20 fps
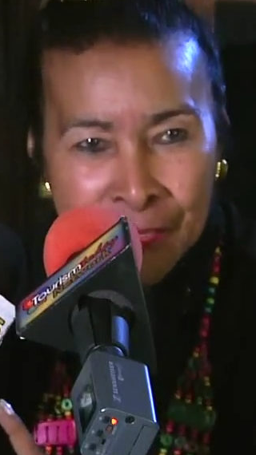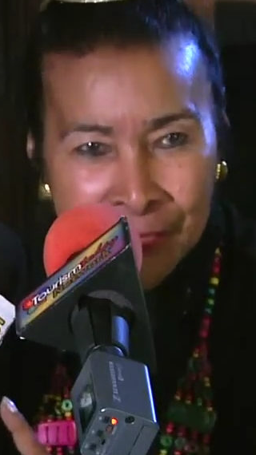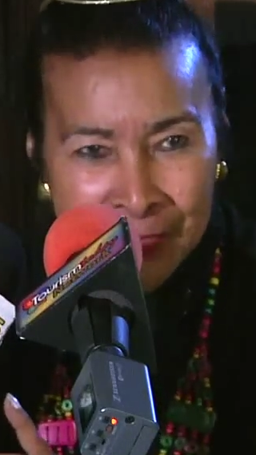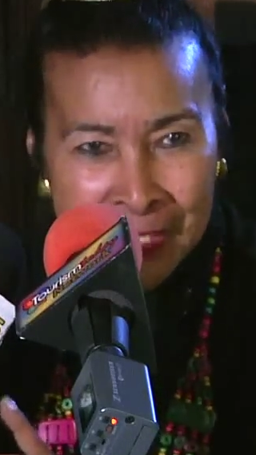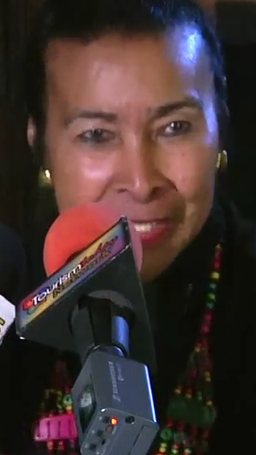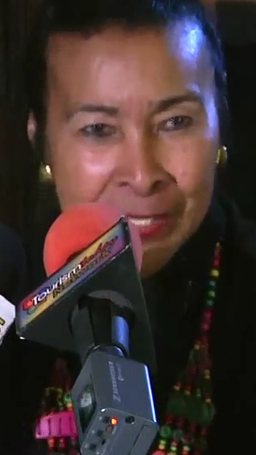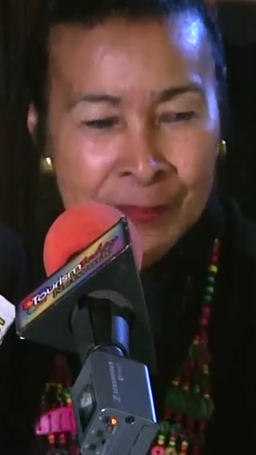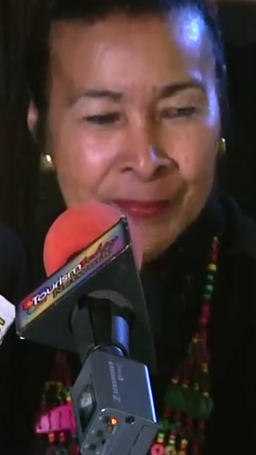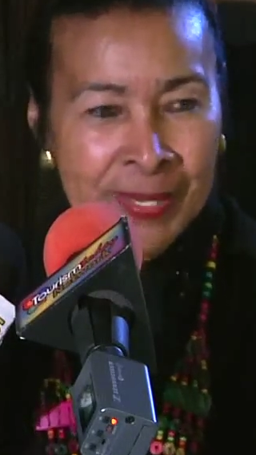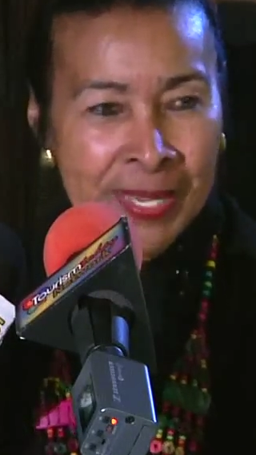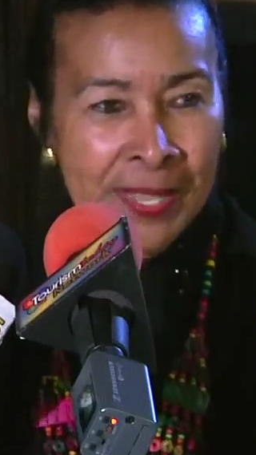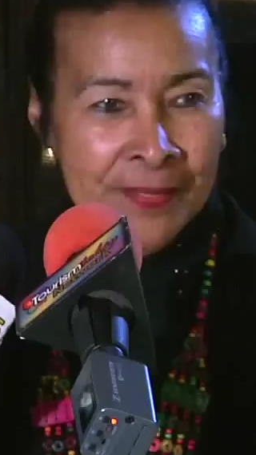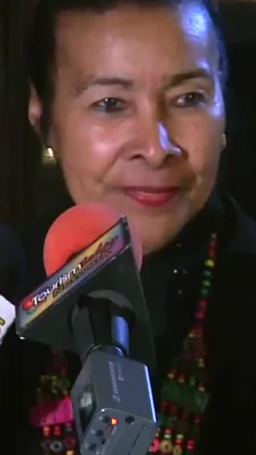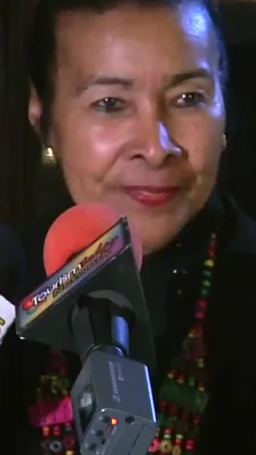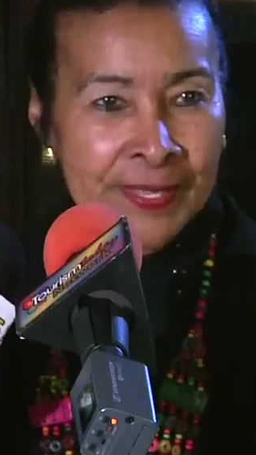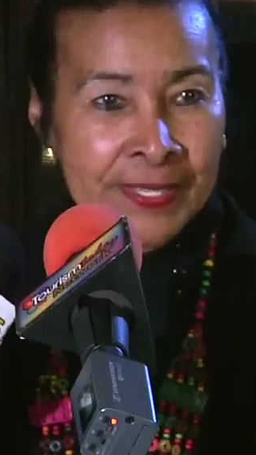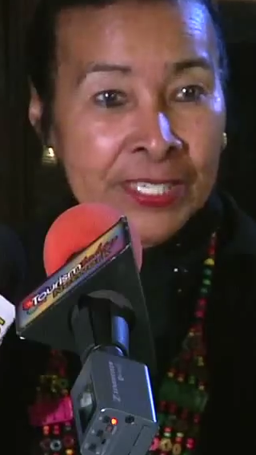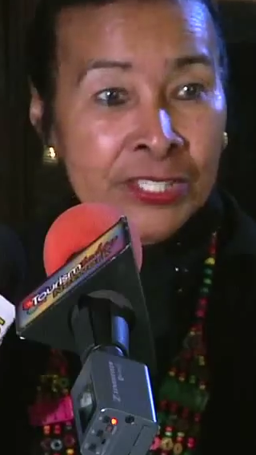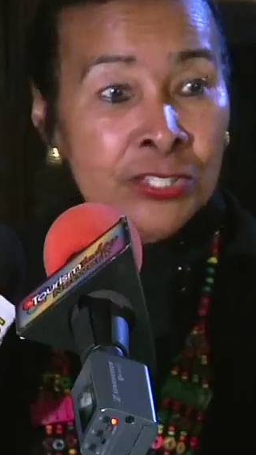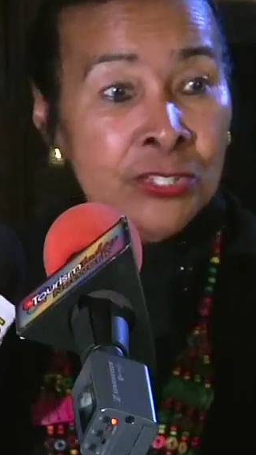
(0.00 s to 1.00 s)
Think about
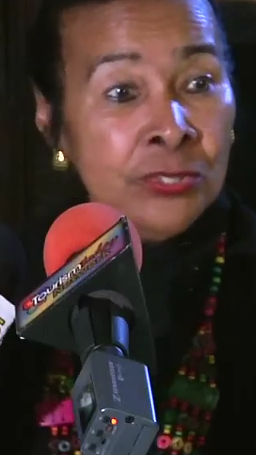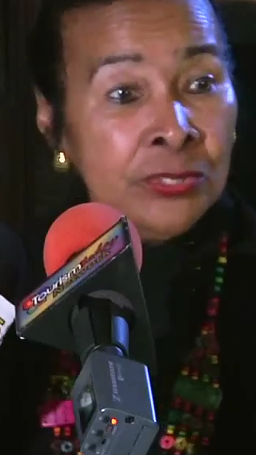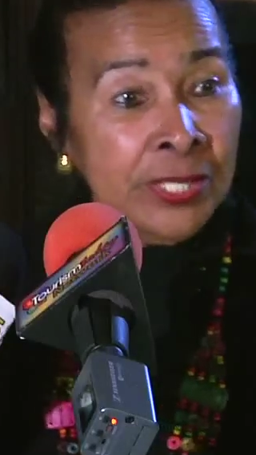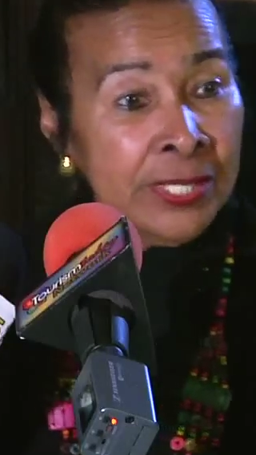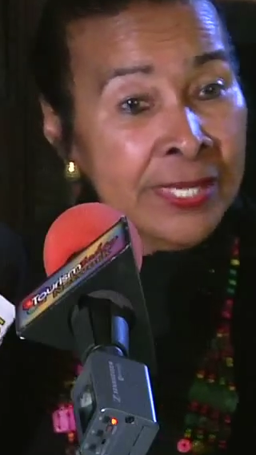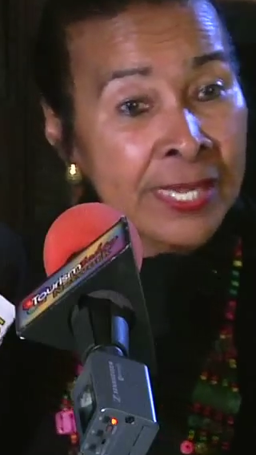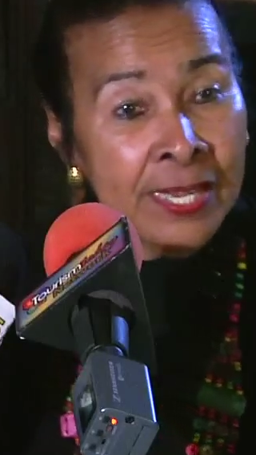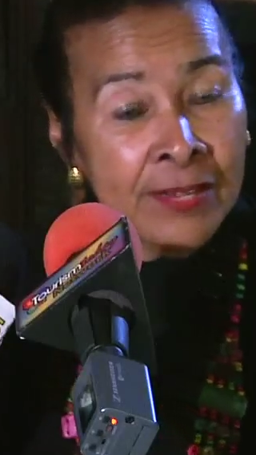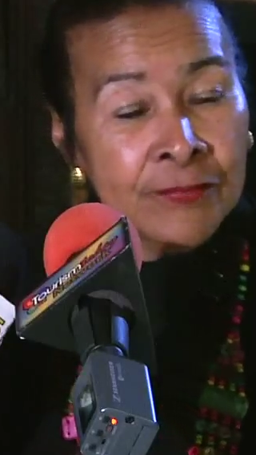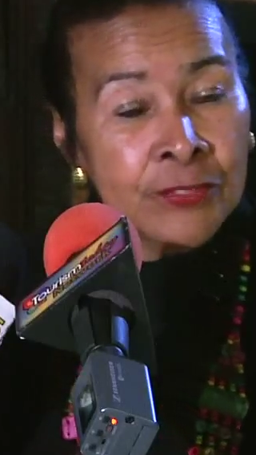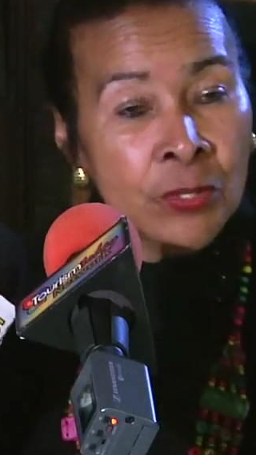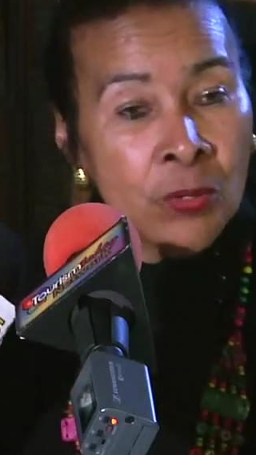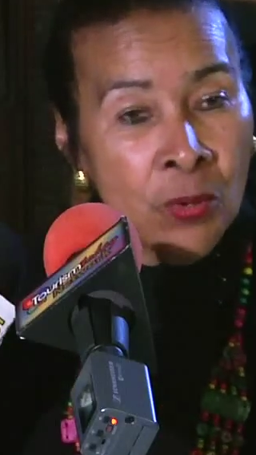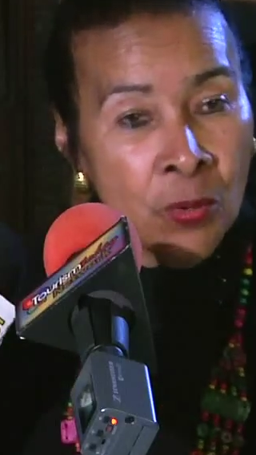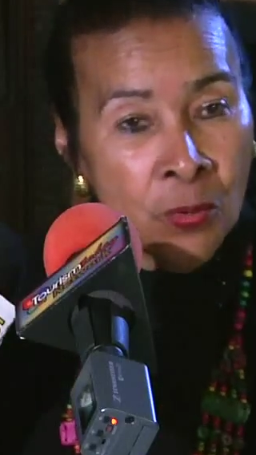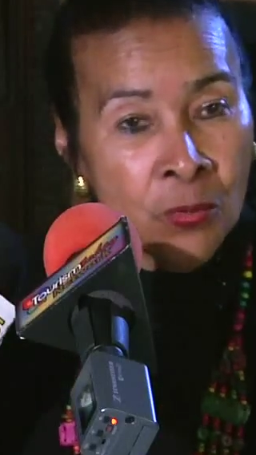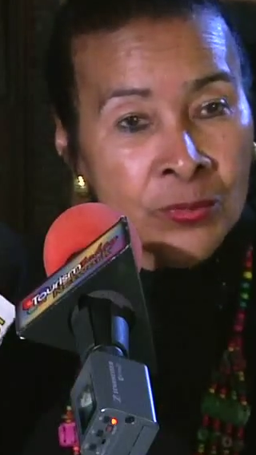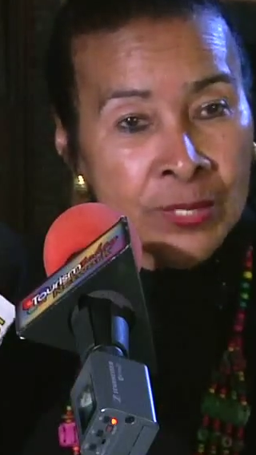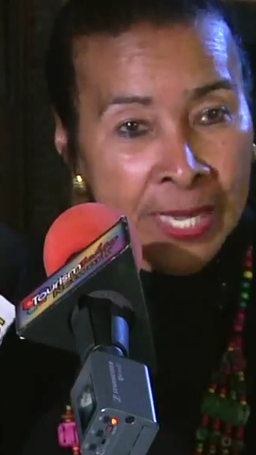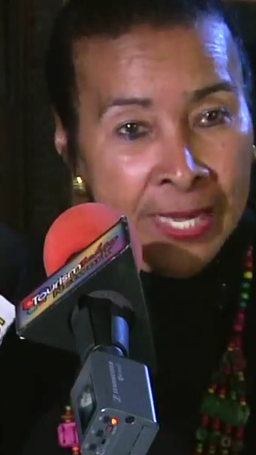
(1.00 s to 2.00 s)
that and you can have your
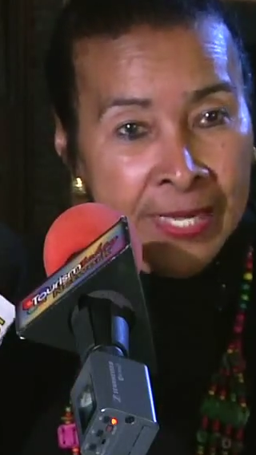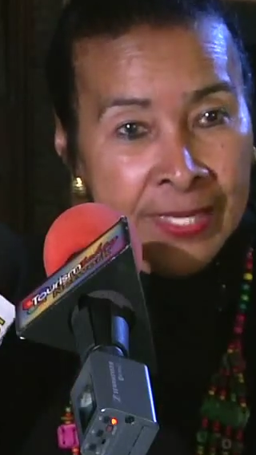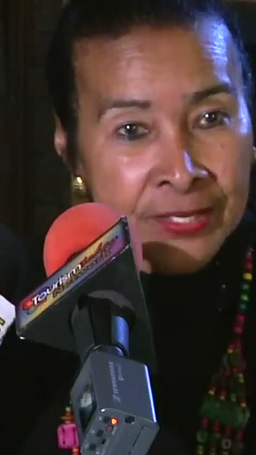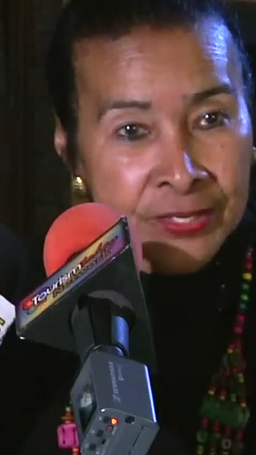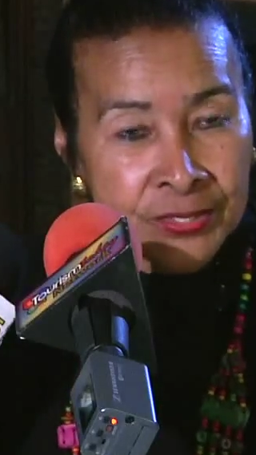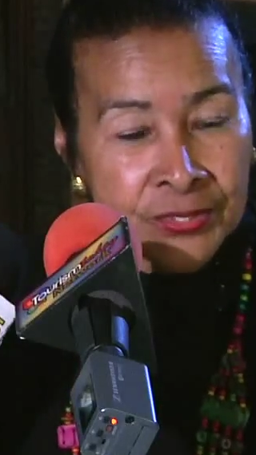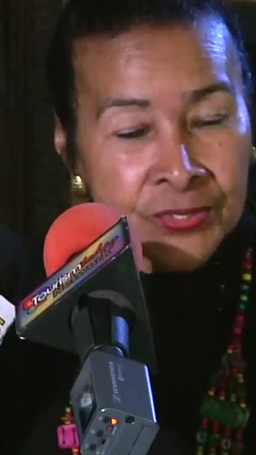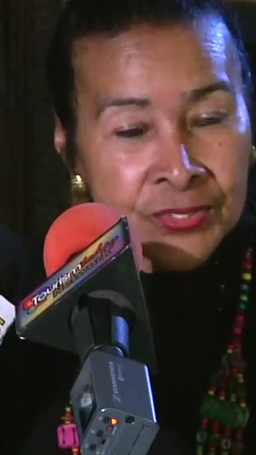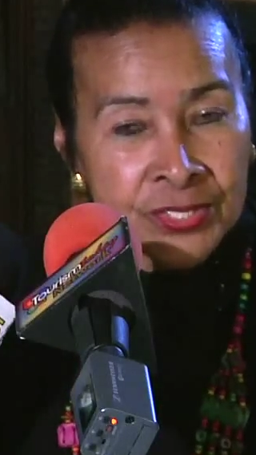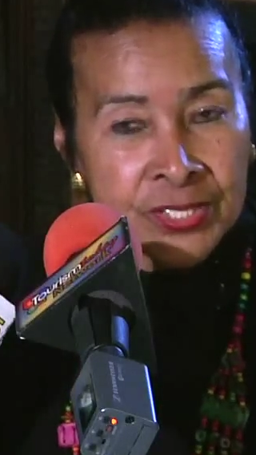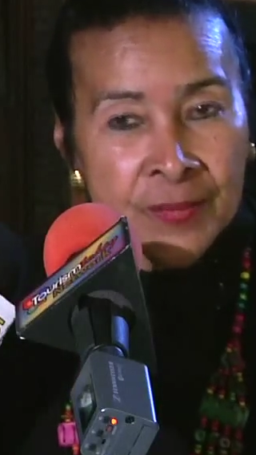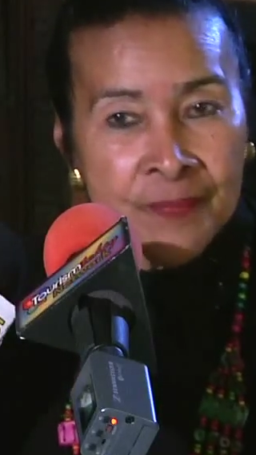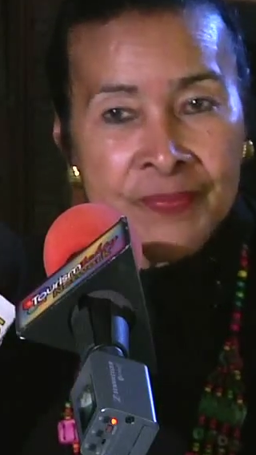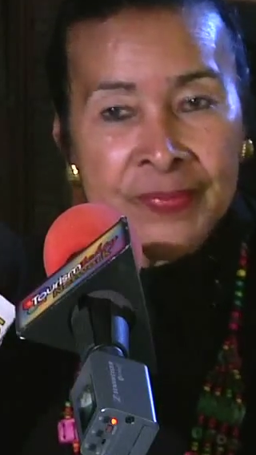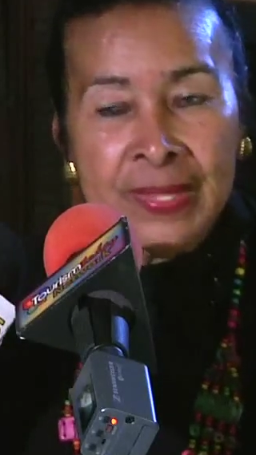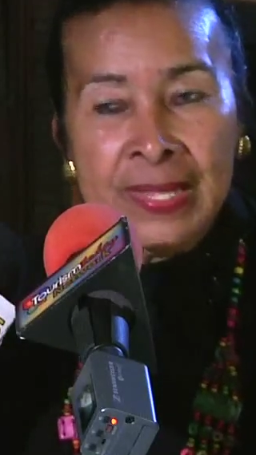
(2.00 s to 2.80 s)
own answers.